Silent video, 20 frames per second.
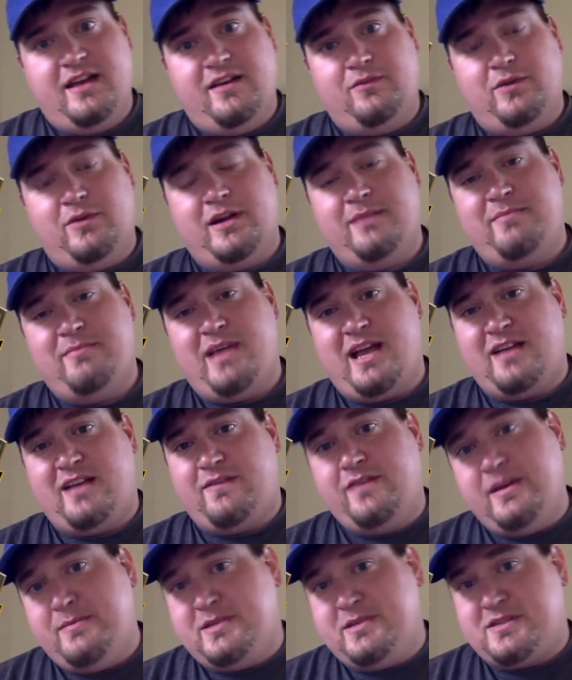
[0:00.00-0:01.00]
running back
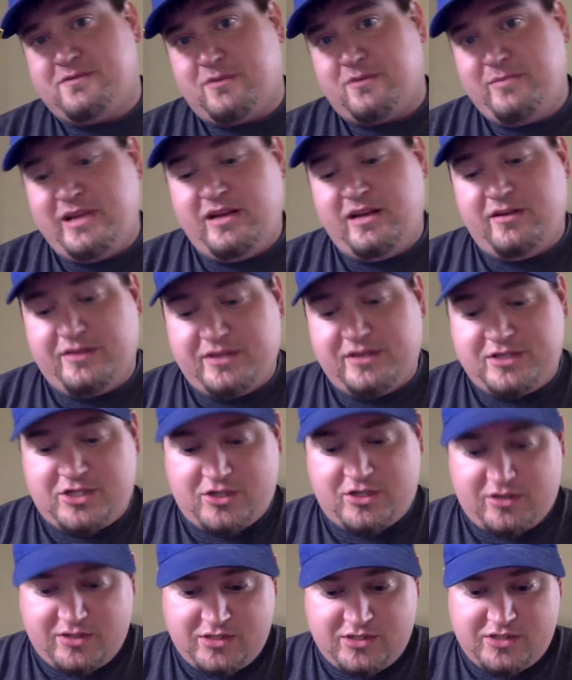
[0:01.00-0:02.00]
famous for being on the
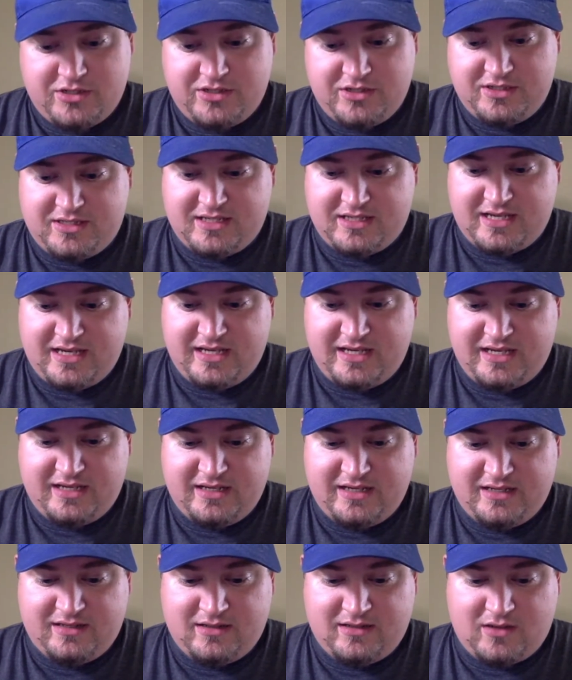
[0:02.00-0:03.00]
Chargers,
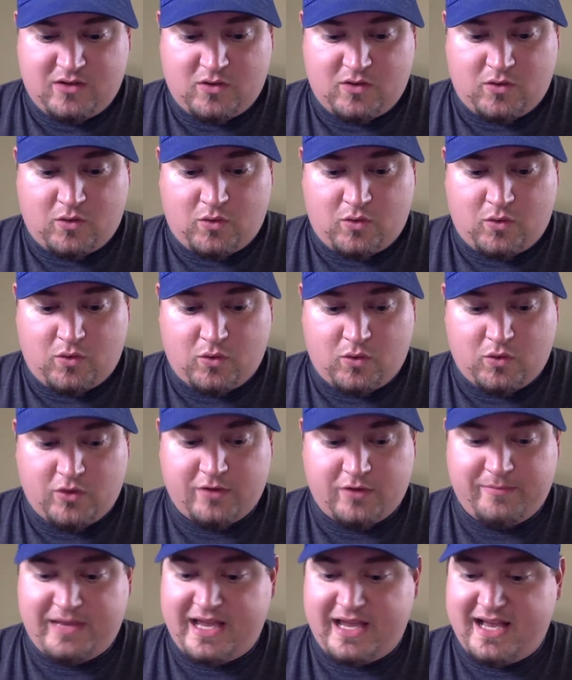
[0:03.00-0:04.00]
and
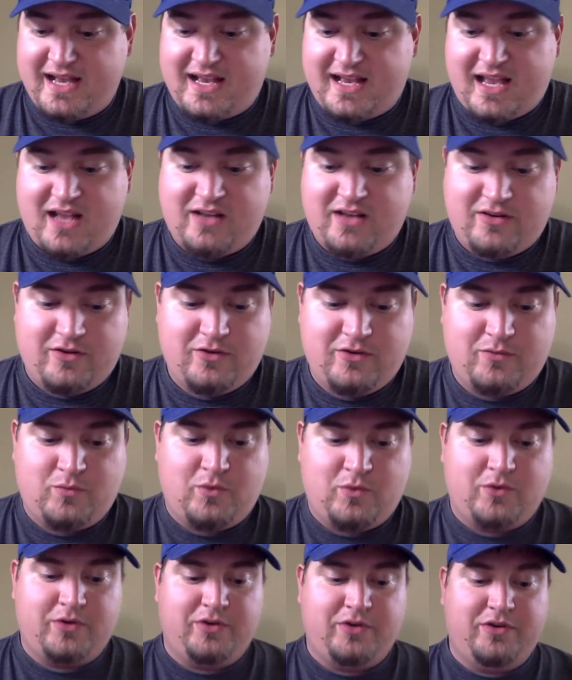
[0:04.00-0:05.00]
quarterback Kurt
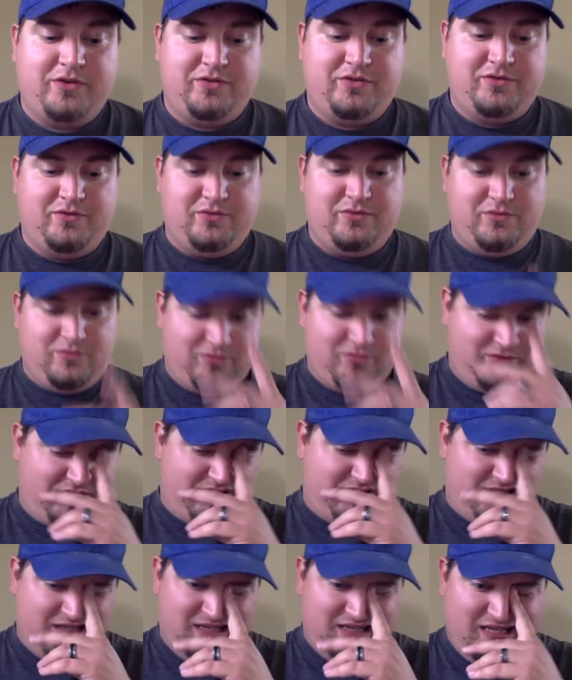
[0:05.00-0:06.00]
Warner,
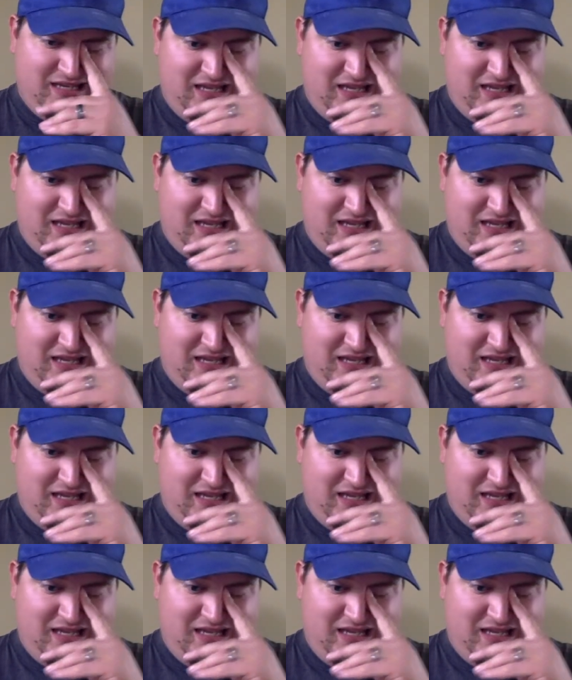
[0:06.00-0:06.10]
who's